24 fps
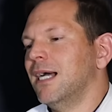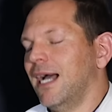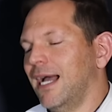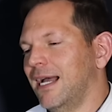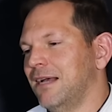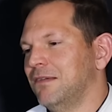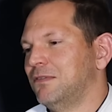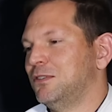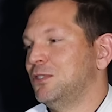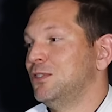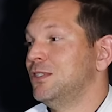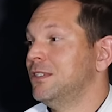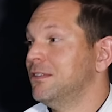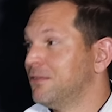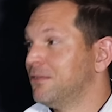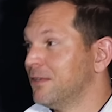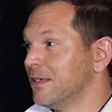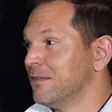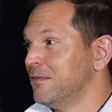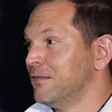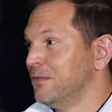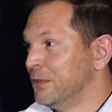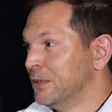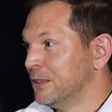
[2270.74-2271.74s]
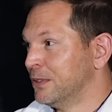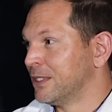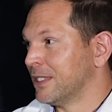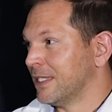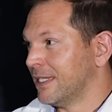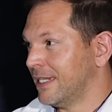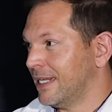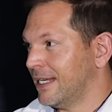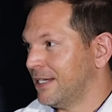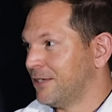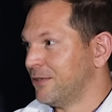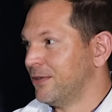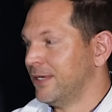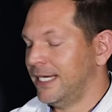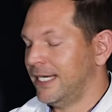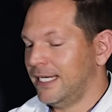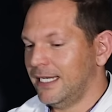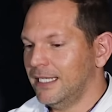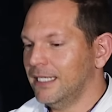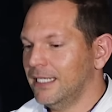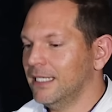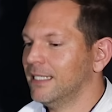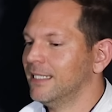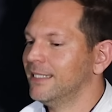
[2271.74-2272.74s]
I have two different views on that,
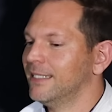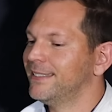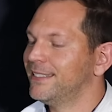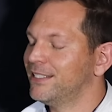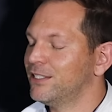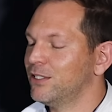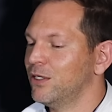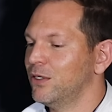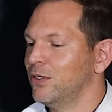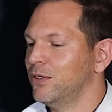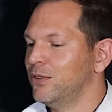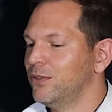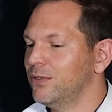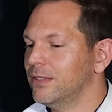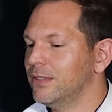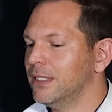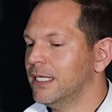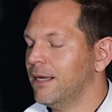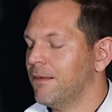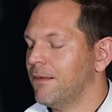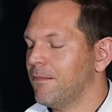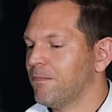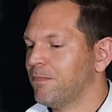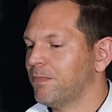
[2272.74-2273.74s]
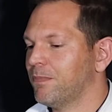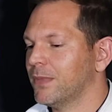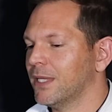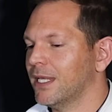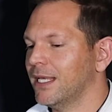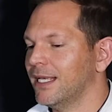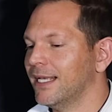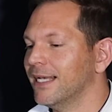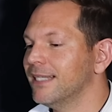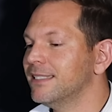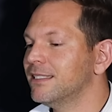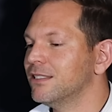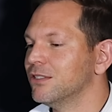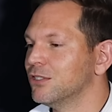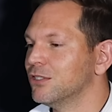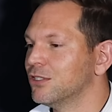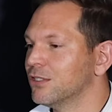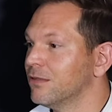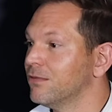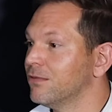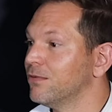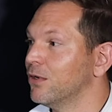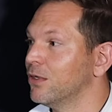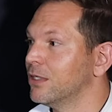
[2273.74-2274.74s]
really. So yes, you
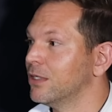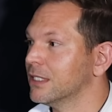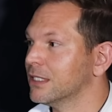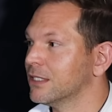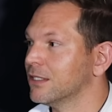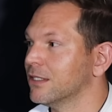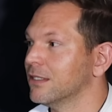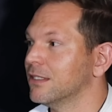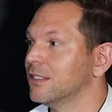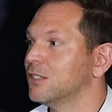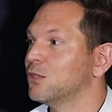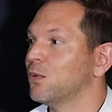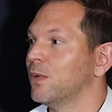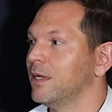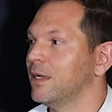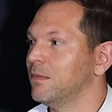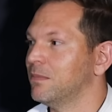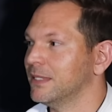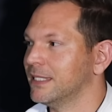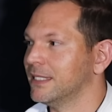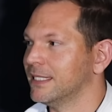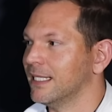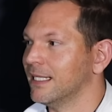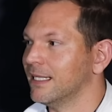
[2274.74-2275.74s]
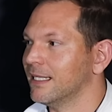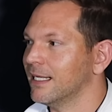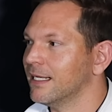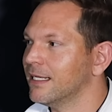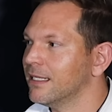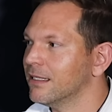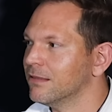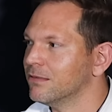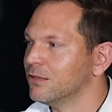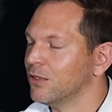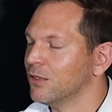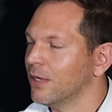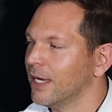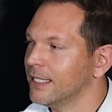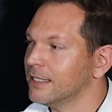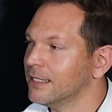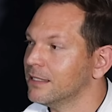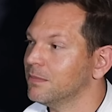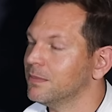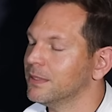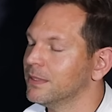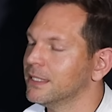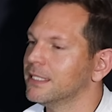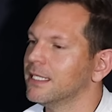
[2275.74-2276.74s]
should focus on the 20% that gives you
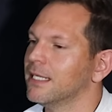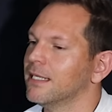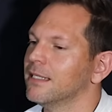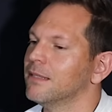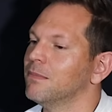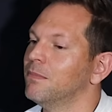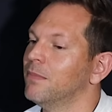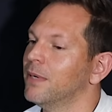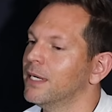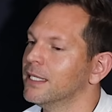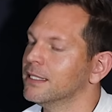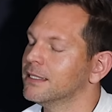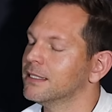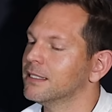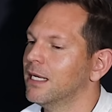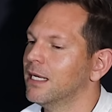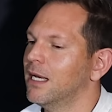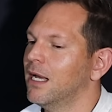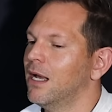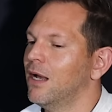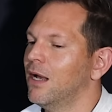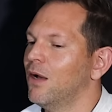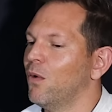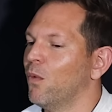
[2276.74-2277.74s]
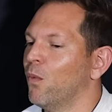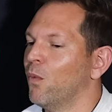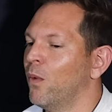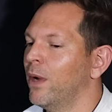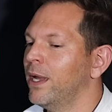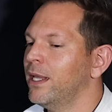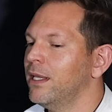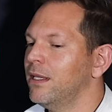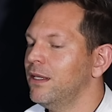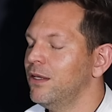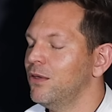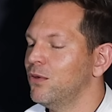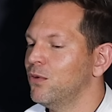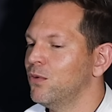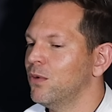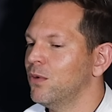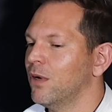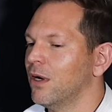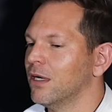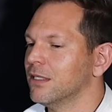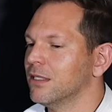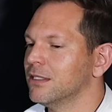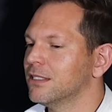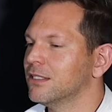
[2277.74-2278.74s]
80%. But when you
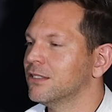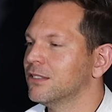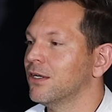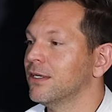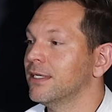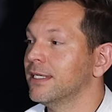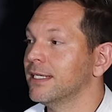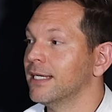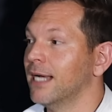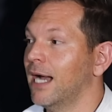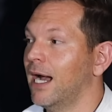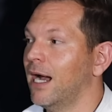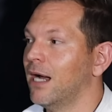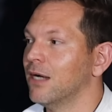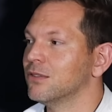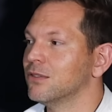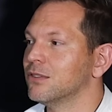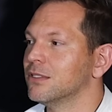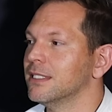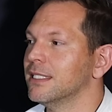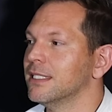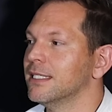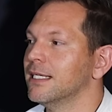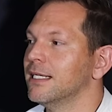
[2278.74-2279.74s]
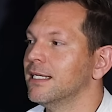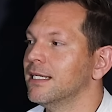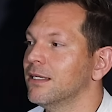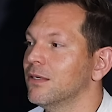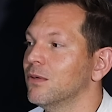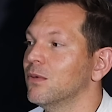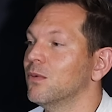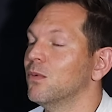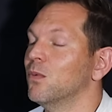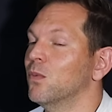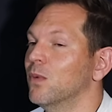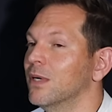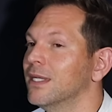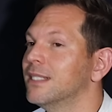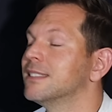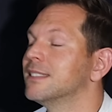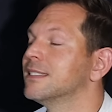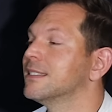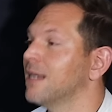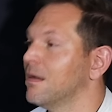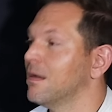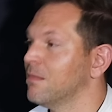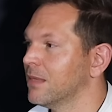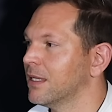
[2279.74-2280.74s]
are starting out with
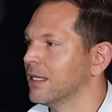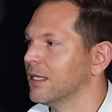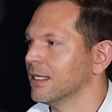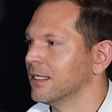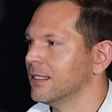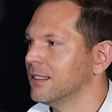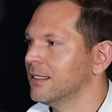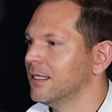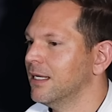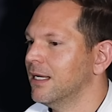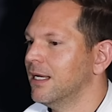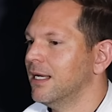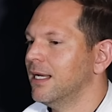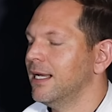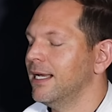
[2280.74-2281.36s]
something,